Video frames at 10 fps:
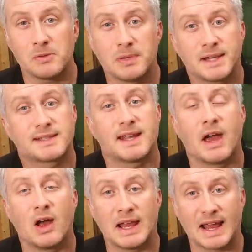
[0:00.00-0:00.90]
plus get
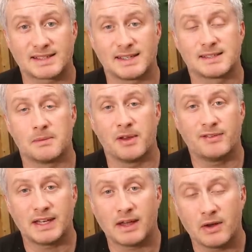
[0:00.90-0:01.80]
early access to my
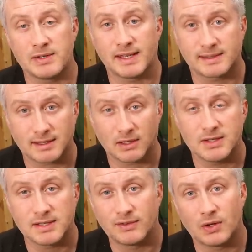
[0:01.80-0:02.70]
videos,
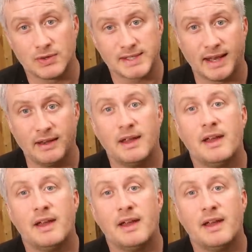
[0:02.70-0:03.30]
exclusive content,